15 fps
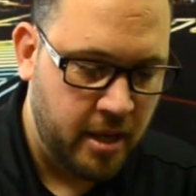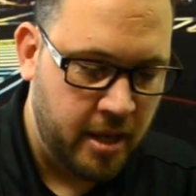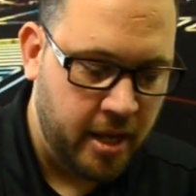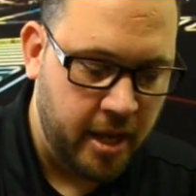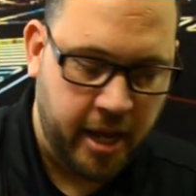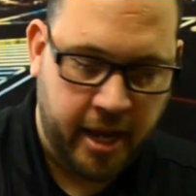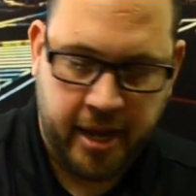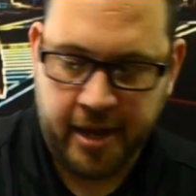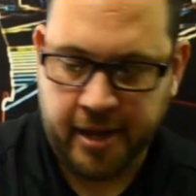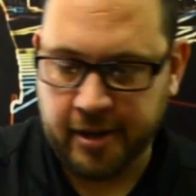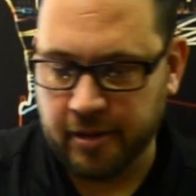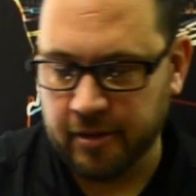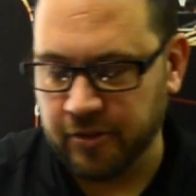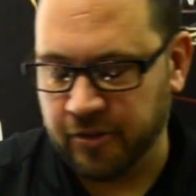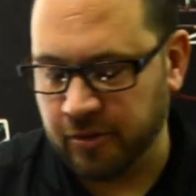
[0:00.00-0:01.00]

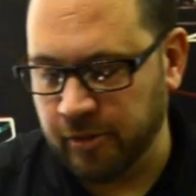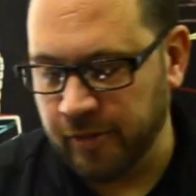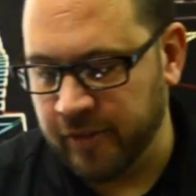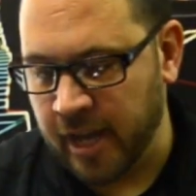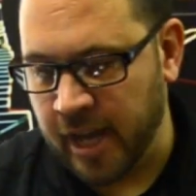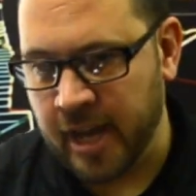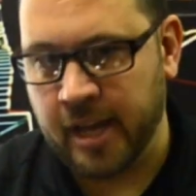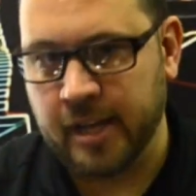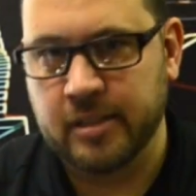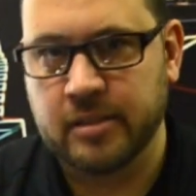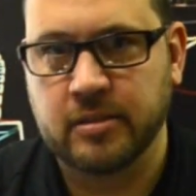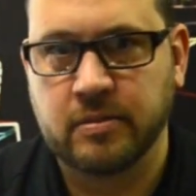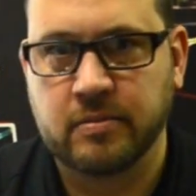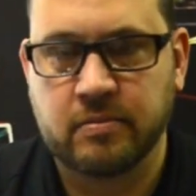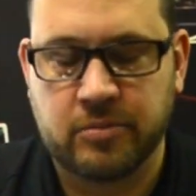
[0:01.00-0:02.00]
And so we've got
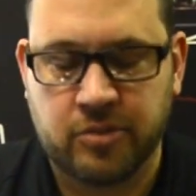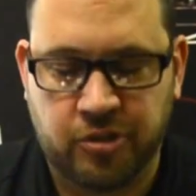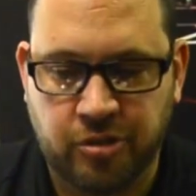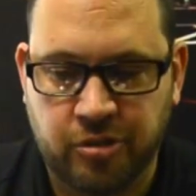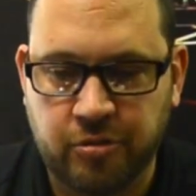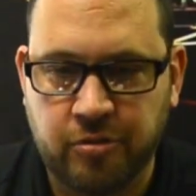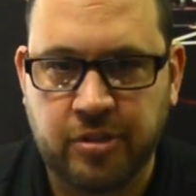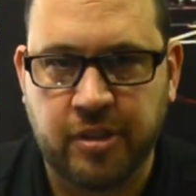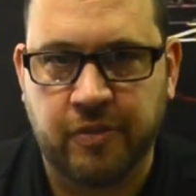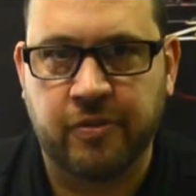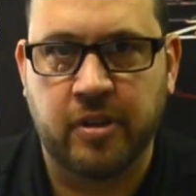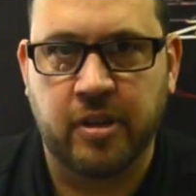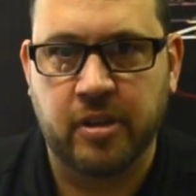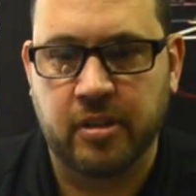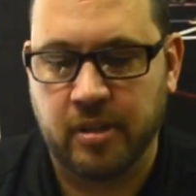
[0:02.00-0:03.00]
2
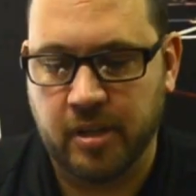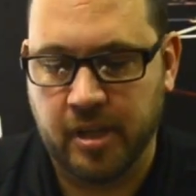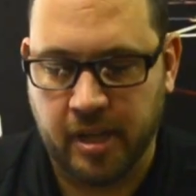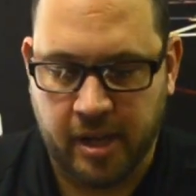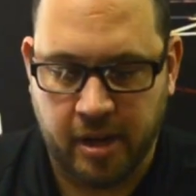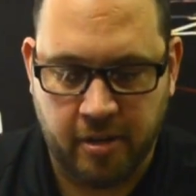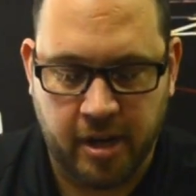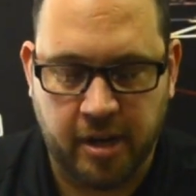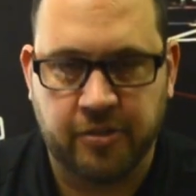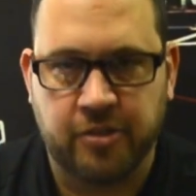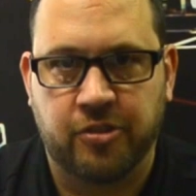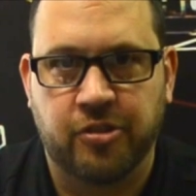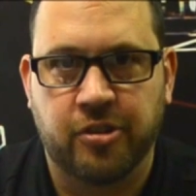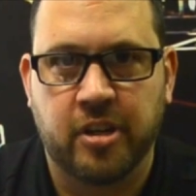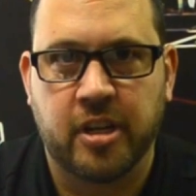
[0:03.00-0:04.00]
different areas
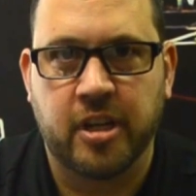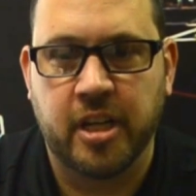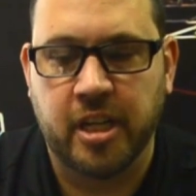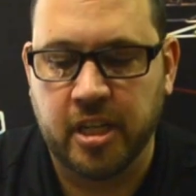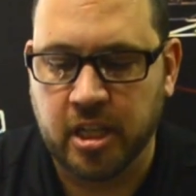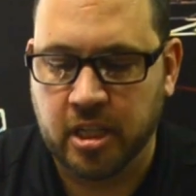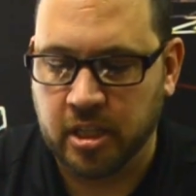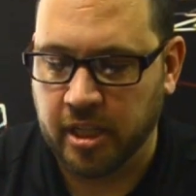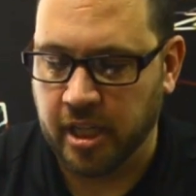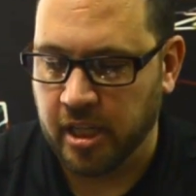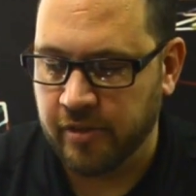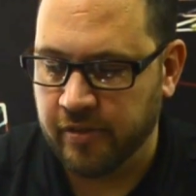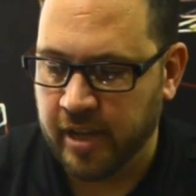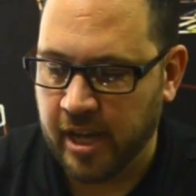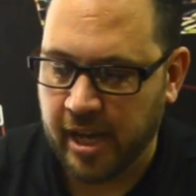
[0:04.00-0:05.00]
that you're going to need to clean.
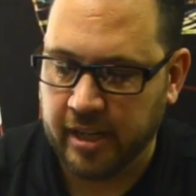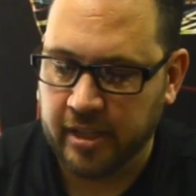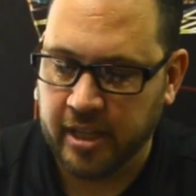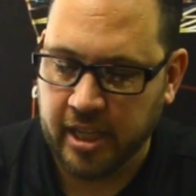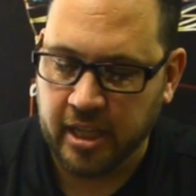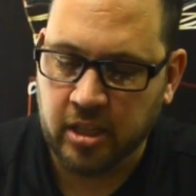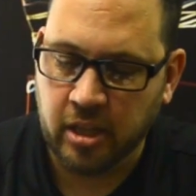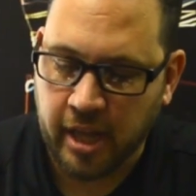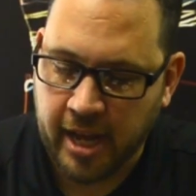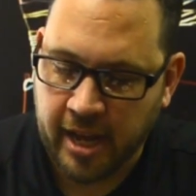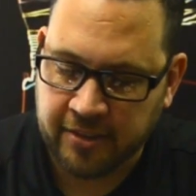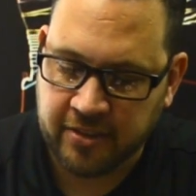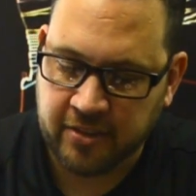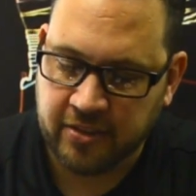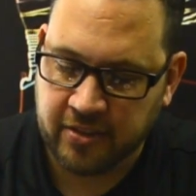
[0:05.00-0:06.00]
You've got the
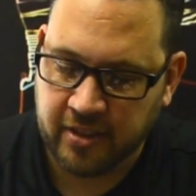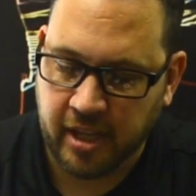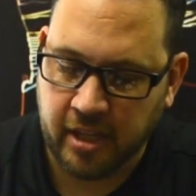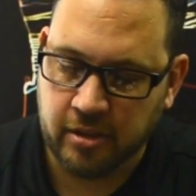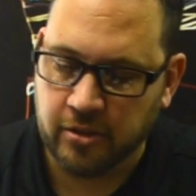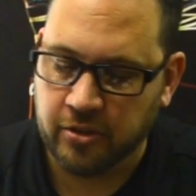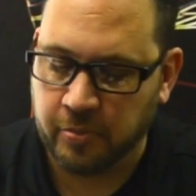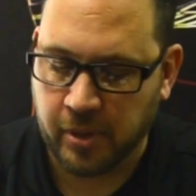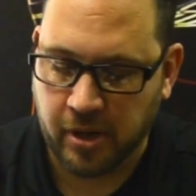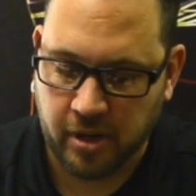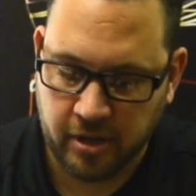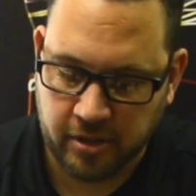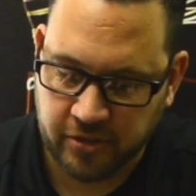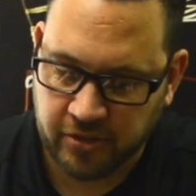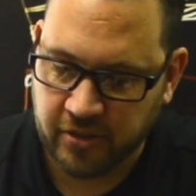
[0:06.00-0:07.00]
glass and stainless
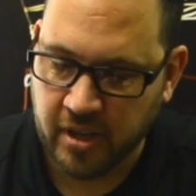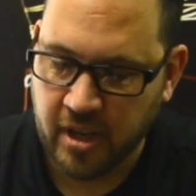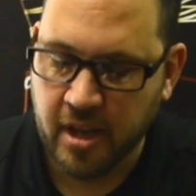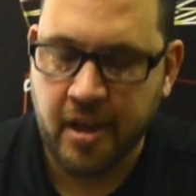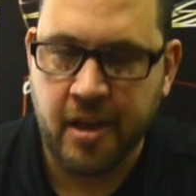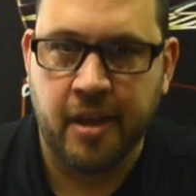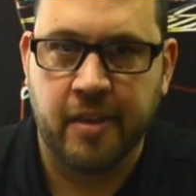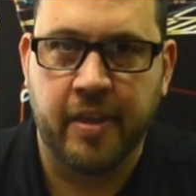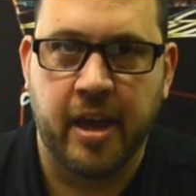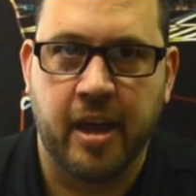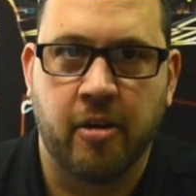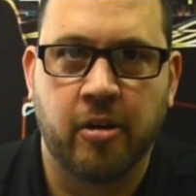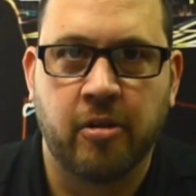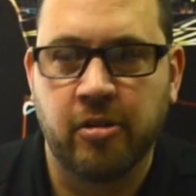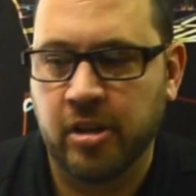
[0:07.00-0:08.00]
parts that
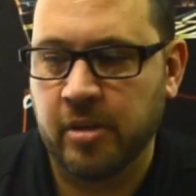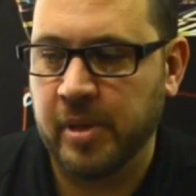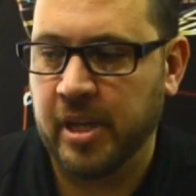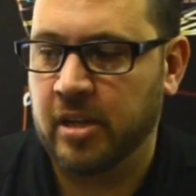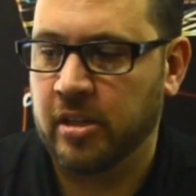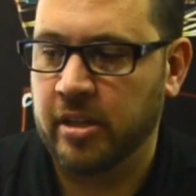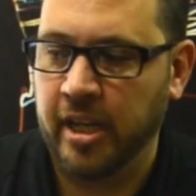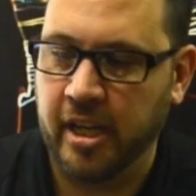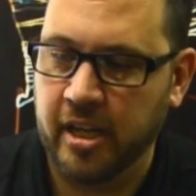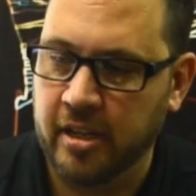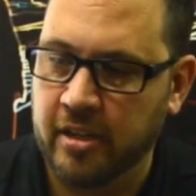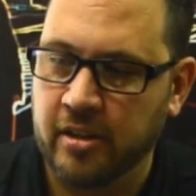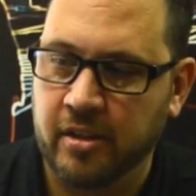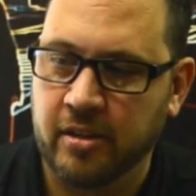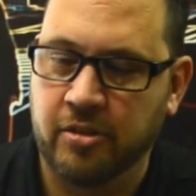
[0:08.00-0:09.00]
are going to be
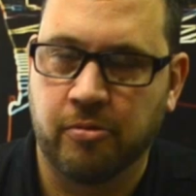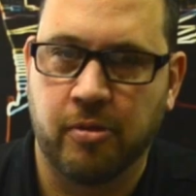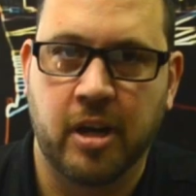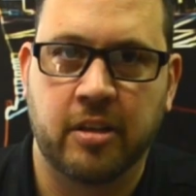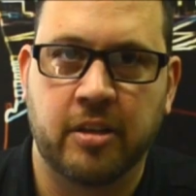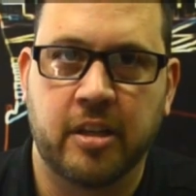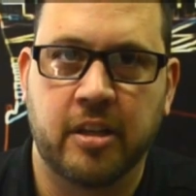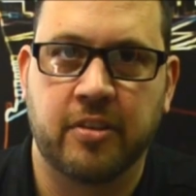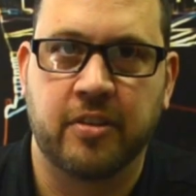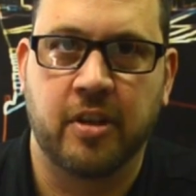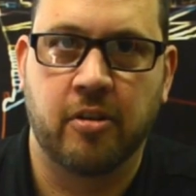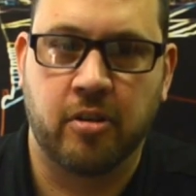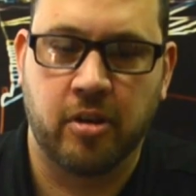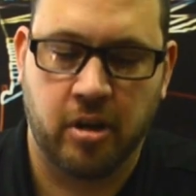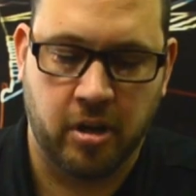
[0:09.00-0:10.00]
cleaned directly in this
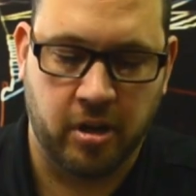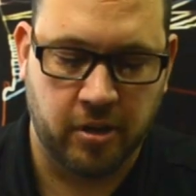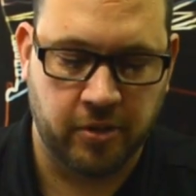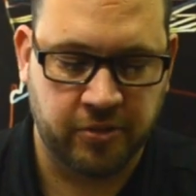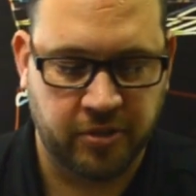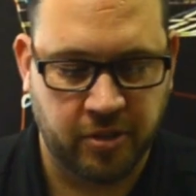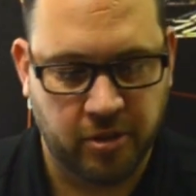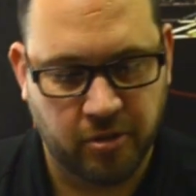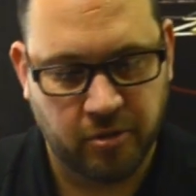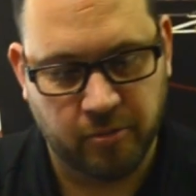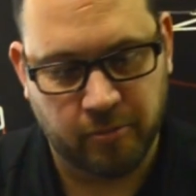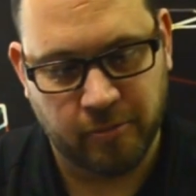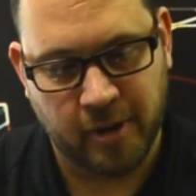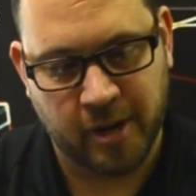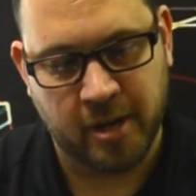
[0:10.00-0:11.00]
alcohol.
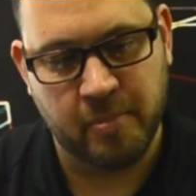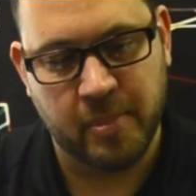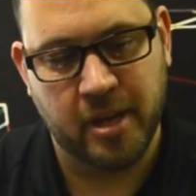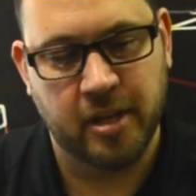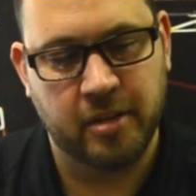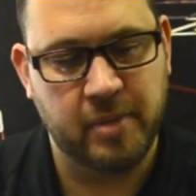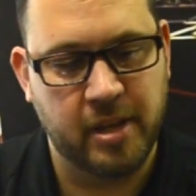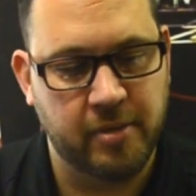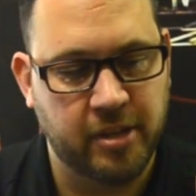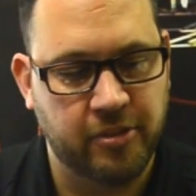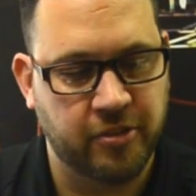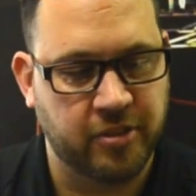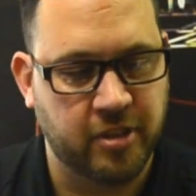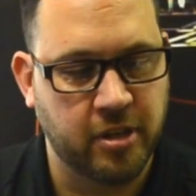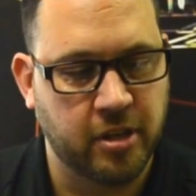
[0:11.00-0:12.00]
So recommend maybe
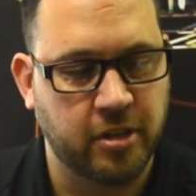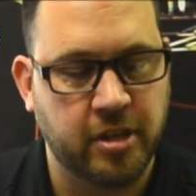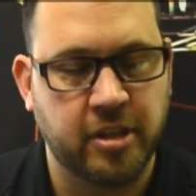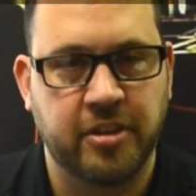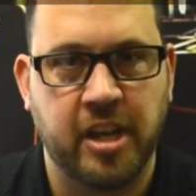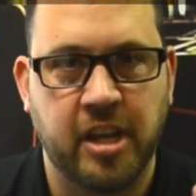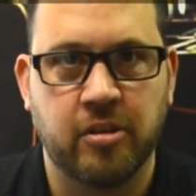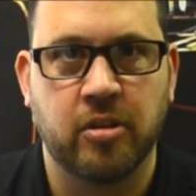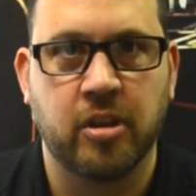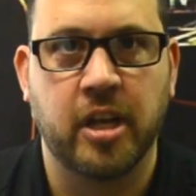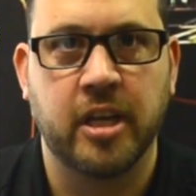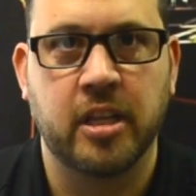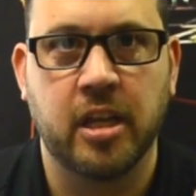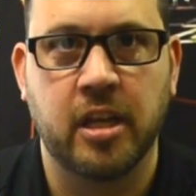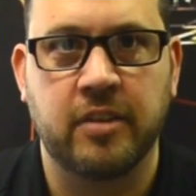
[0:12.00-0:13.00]
just another container
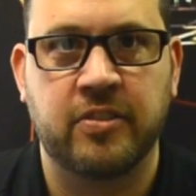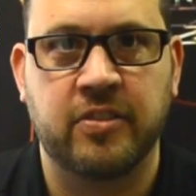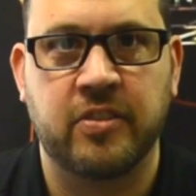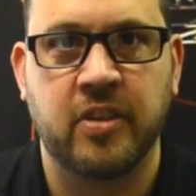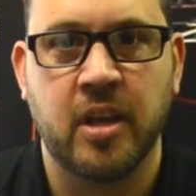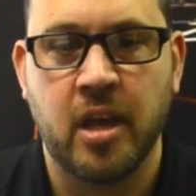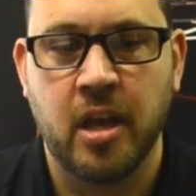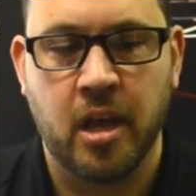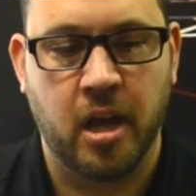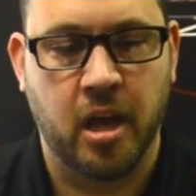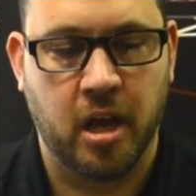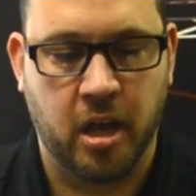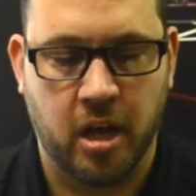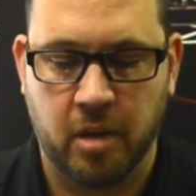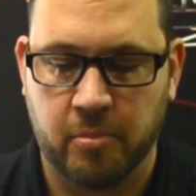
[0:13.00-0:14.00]
like this
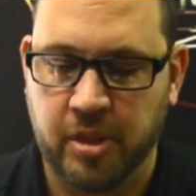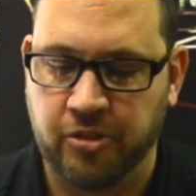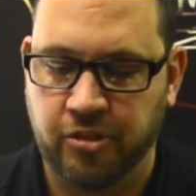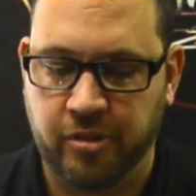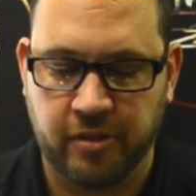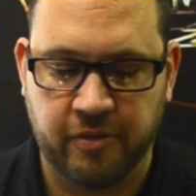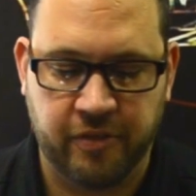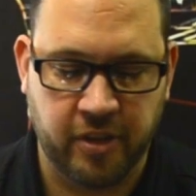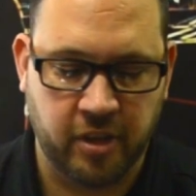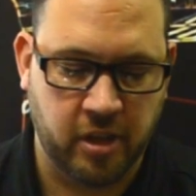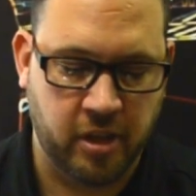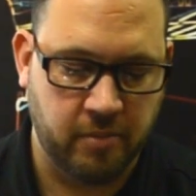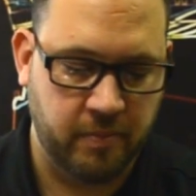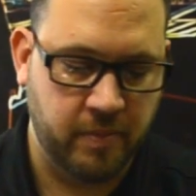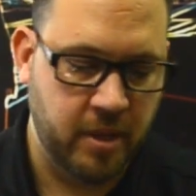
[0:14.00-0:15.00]
that you could fill
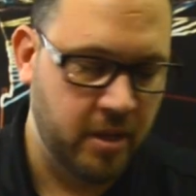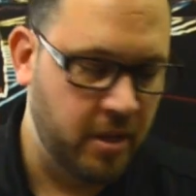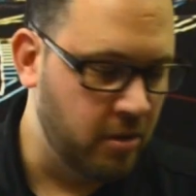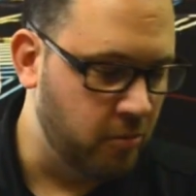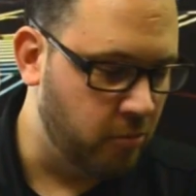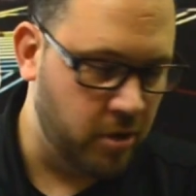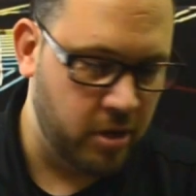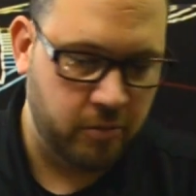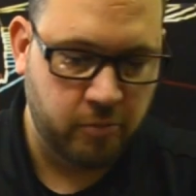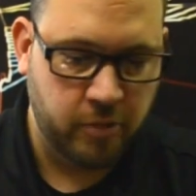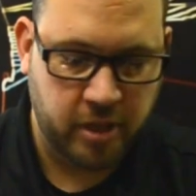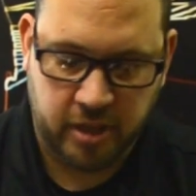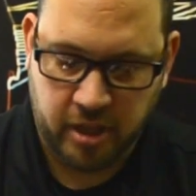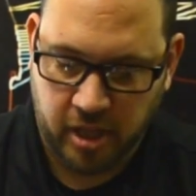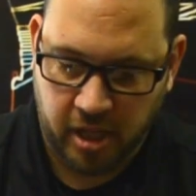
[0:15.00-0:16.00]
up, one
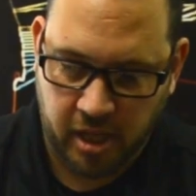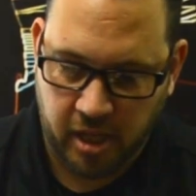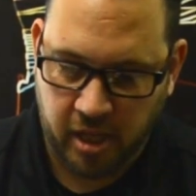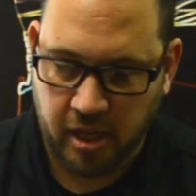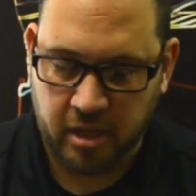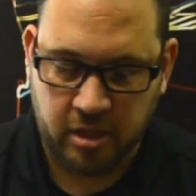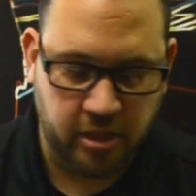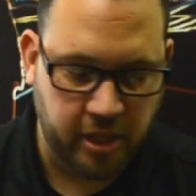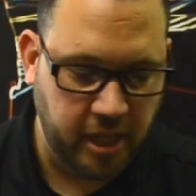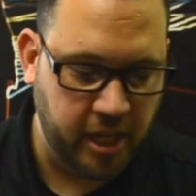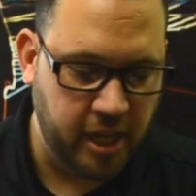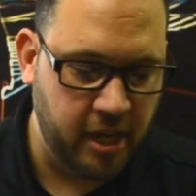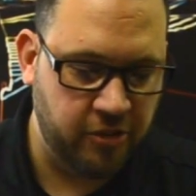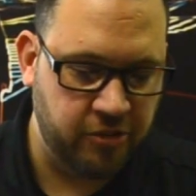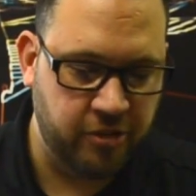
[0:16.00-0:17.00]
with the cleaning
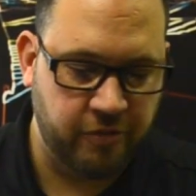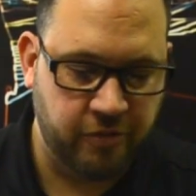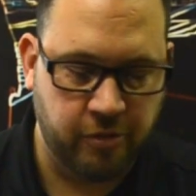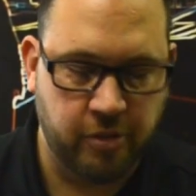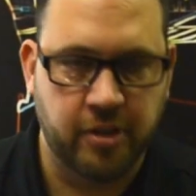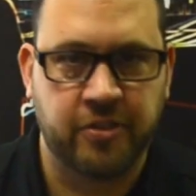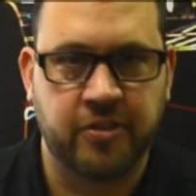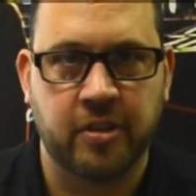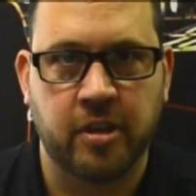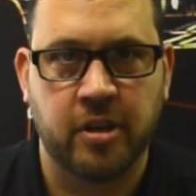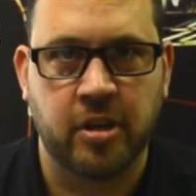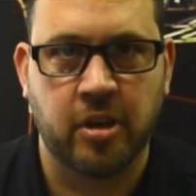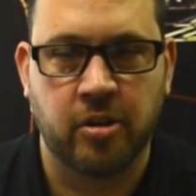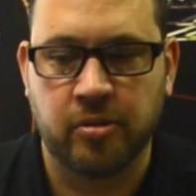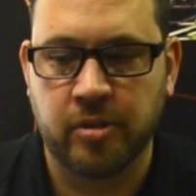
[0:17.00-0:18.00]
agent for the
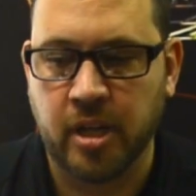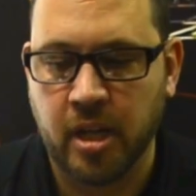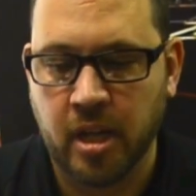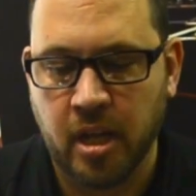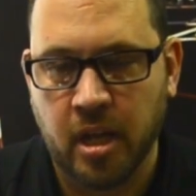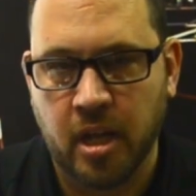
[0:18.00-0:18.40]
silicone.